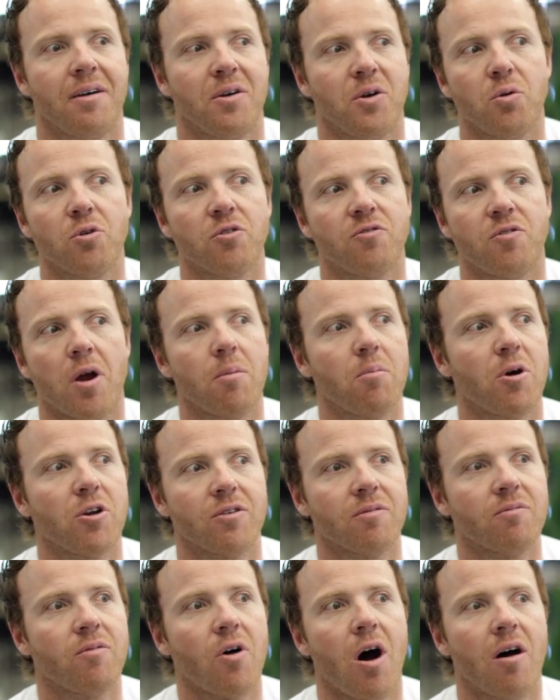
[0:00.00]
who is very much
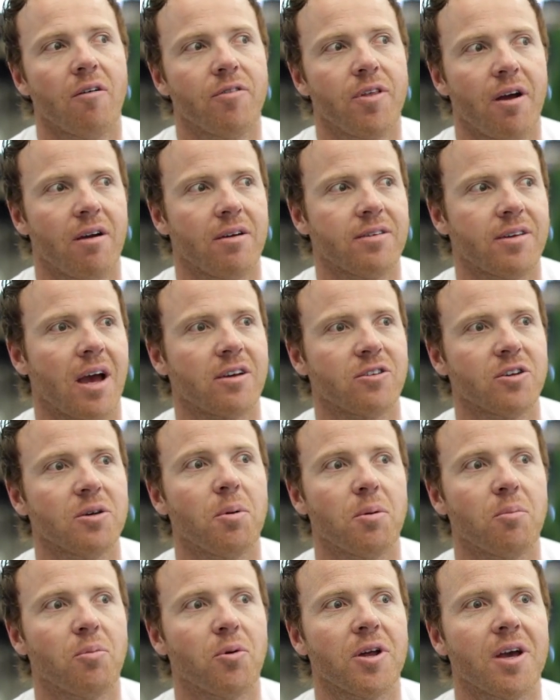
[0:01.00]
involved there, has actually
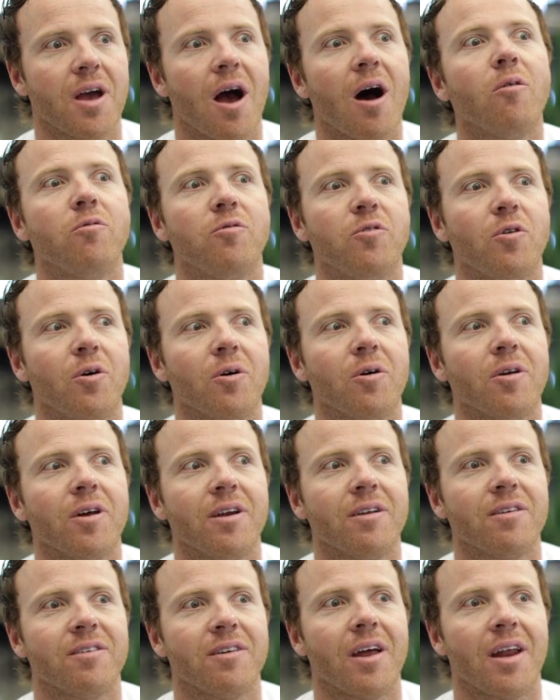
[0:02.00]
been pretty helpful
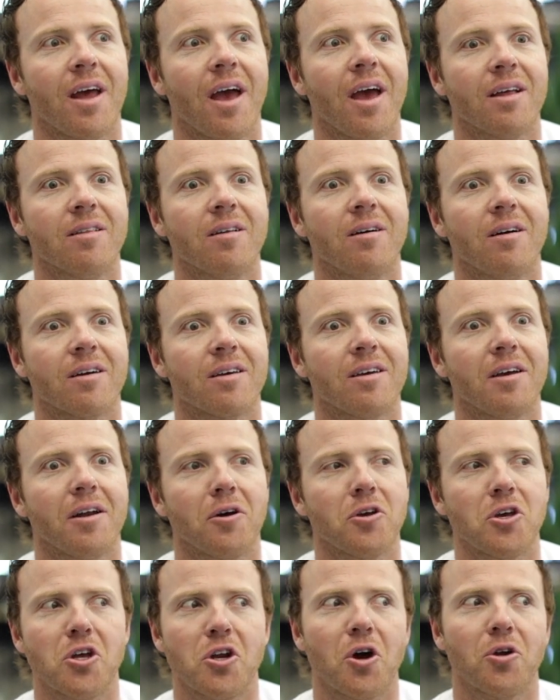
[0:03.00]
and said, hey, look, you
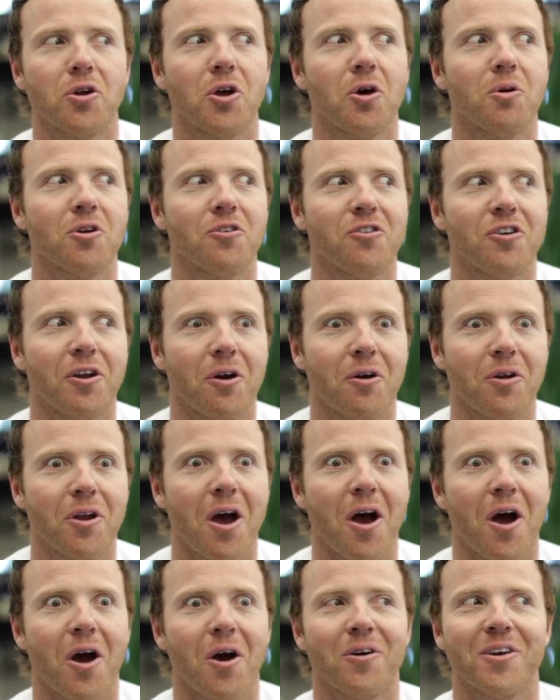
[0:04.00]
don't know what you don't
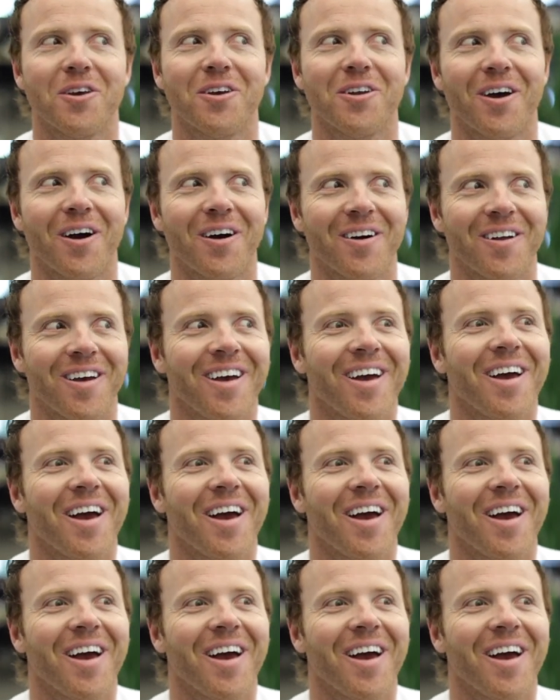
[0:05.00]
know.